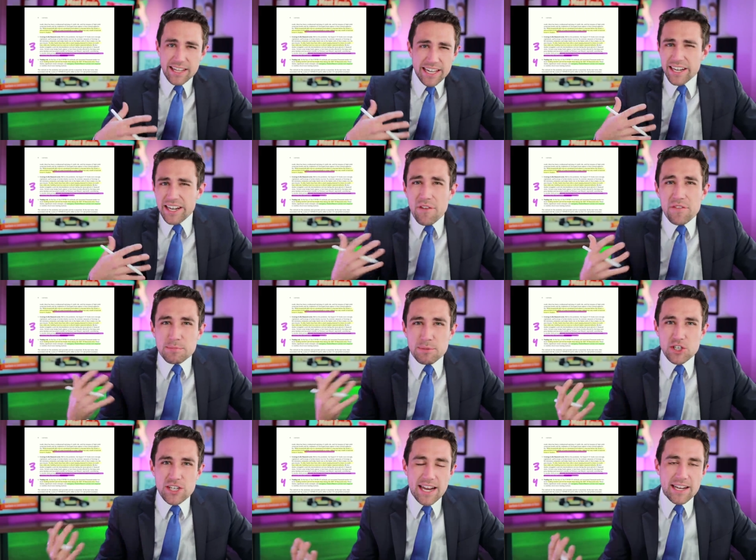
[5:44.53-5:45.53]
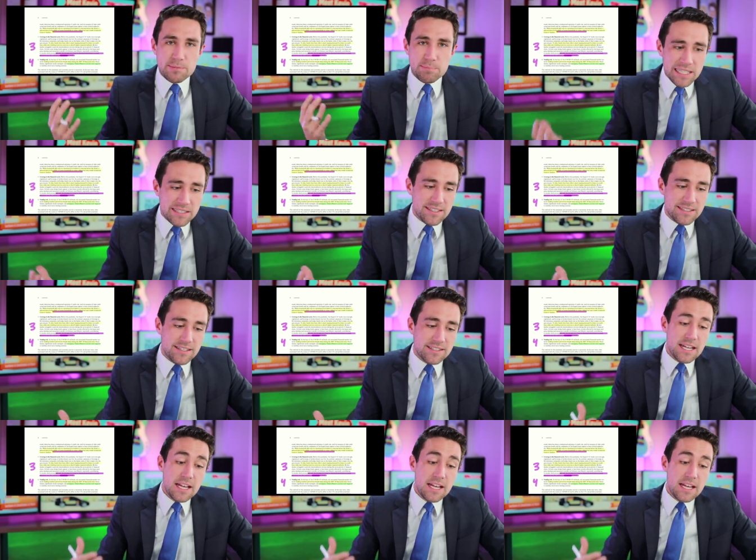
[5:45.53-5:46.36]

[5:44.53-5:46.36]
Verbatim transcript: They didn't have as much debt as businesses.